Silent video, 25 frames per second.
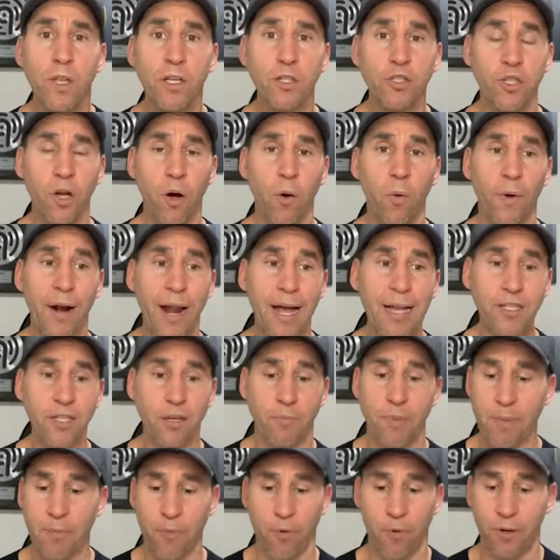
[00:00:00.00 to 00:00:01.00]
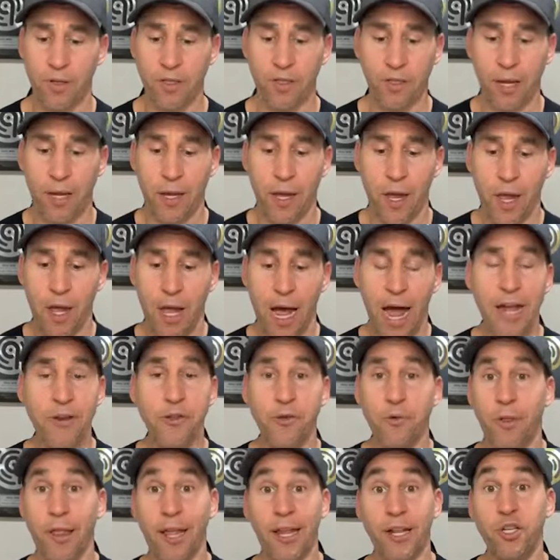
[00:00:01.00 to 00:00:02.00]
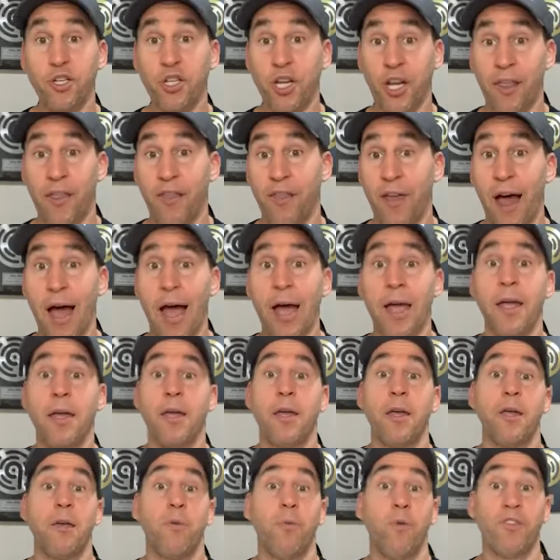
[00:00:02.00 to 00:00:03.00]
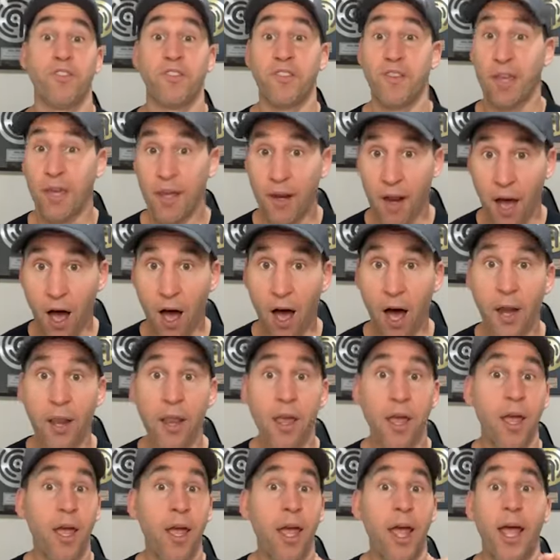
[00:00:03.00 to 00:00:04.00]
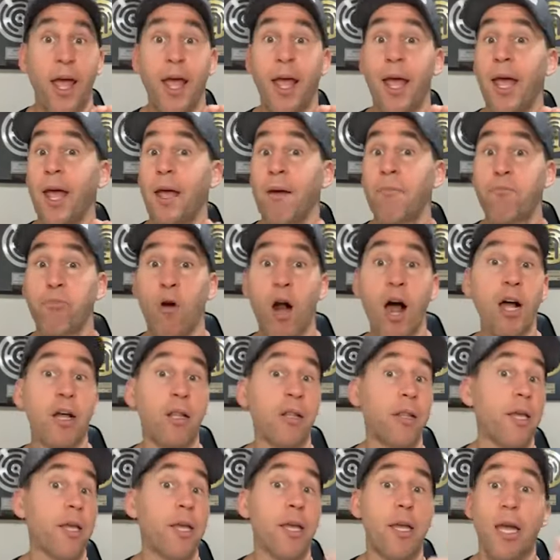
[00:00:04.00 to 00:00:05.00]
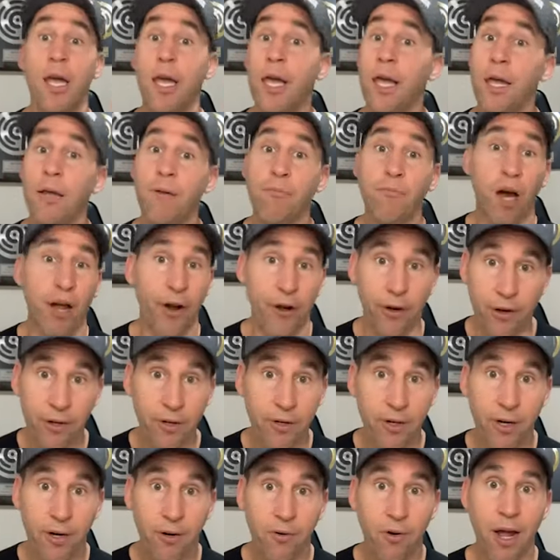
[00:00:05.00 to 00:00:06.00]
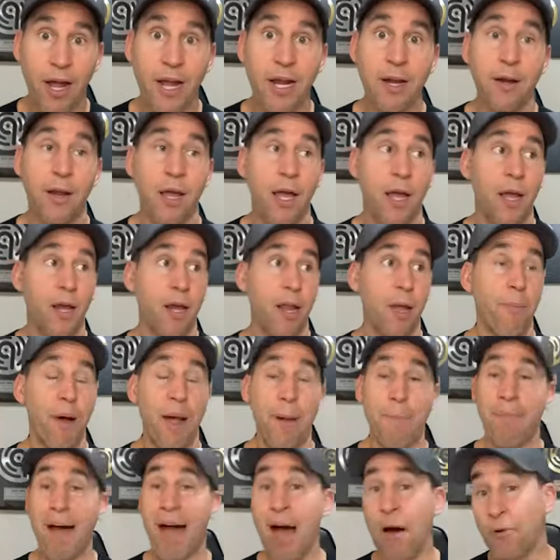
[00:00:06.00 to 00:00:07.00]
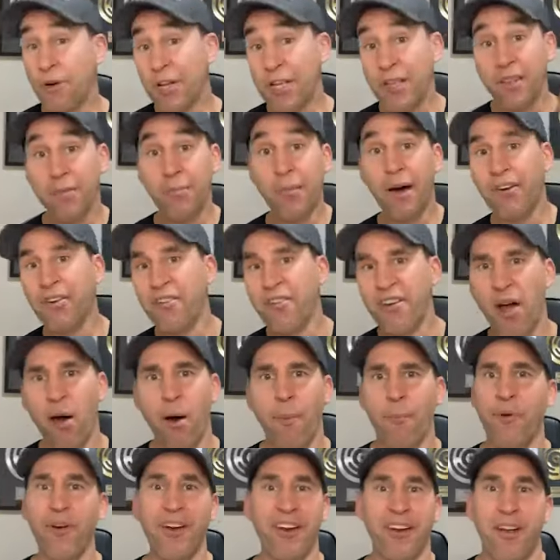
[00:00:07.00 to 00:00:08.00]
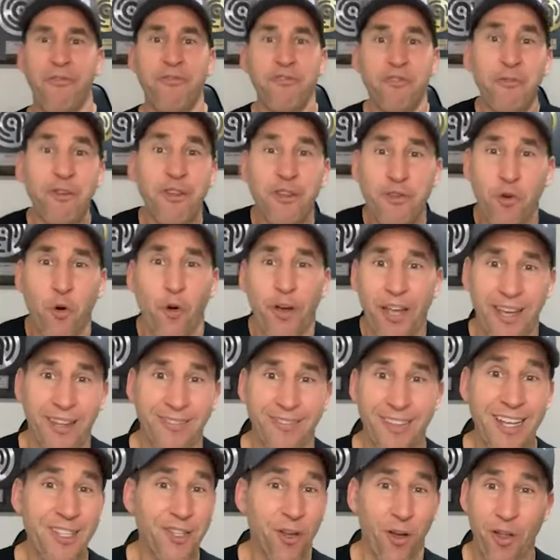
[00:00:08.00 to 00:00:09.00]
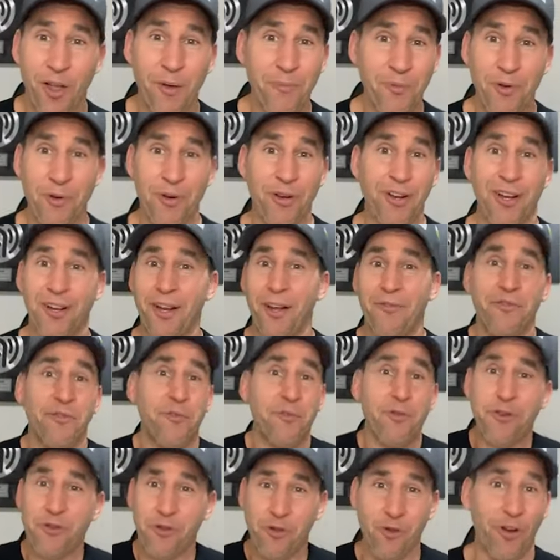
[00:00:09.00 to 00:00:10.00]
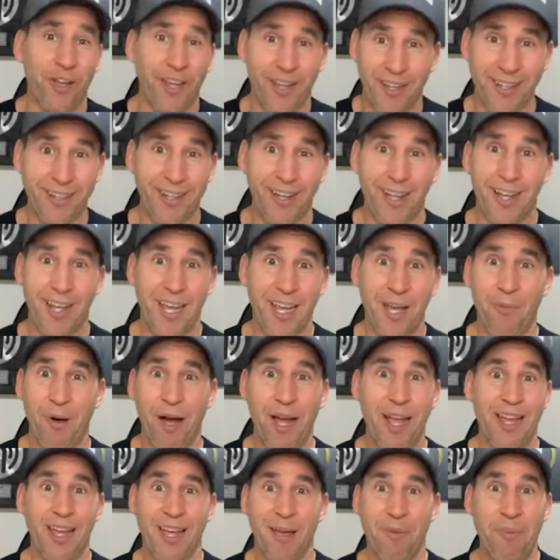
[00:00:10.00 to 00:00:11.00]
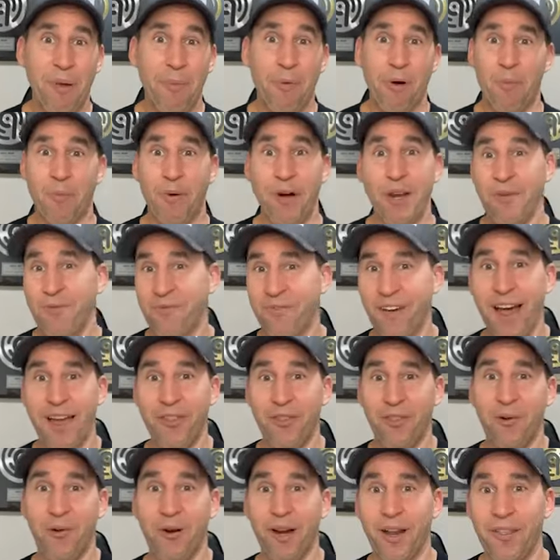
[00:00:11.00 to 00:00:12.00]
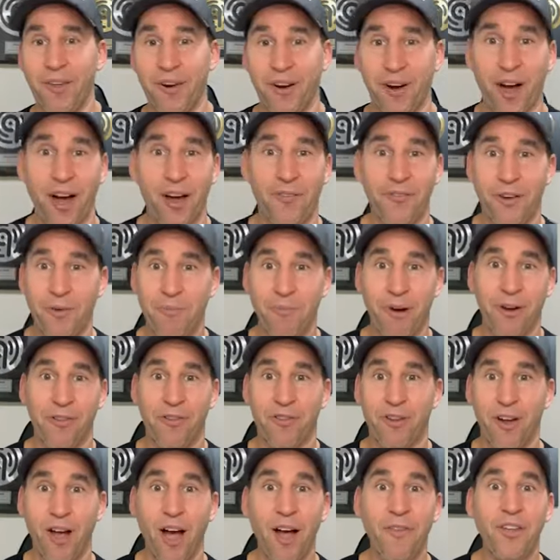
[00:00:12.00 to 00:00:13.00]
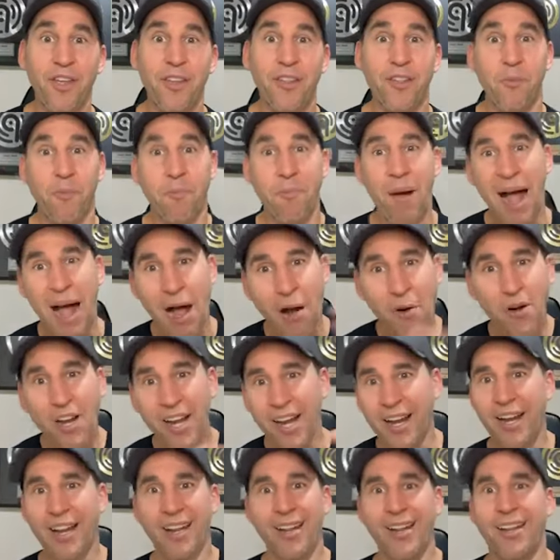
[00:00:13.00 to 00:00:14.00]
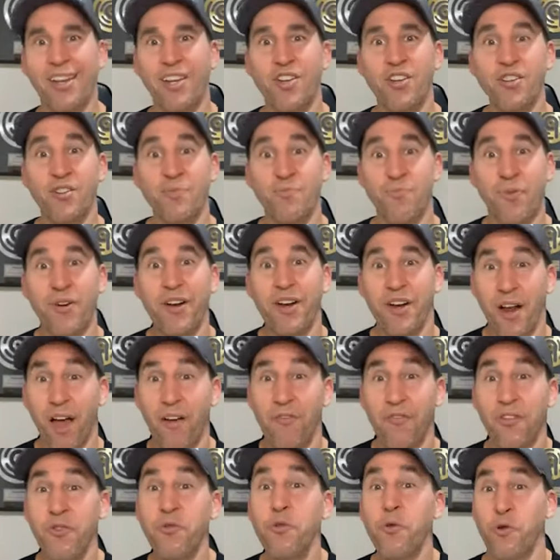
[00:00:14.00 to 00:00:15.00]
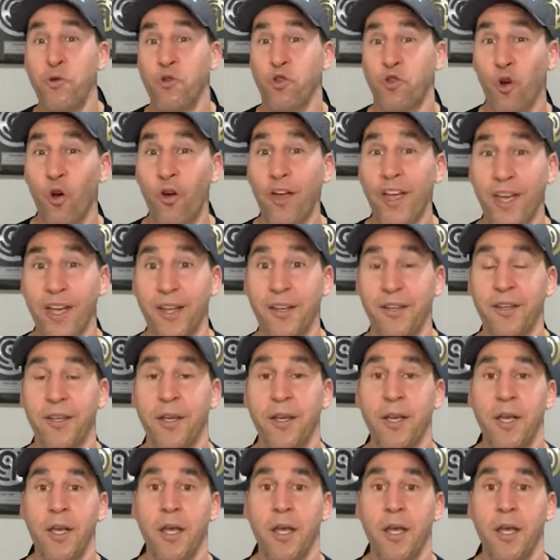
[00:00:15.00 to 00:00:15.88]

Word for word: So what I tell people is like I do a lot of chicken thigh with skin on and broccoli and butter right? Am I pounding the butter? No, I'm putting enough to enjoy it. That's all I'm doing. Enough to enjoy it. Am I? People are putting fat in their in their coffee and butter in their coffee, and they're pounding it. just put enough to enjoy it.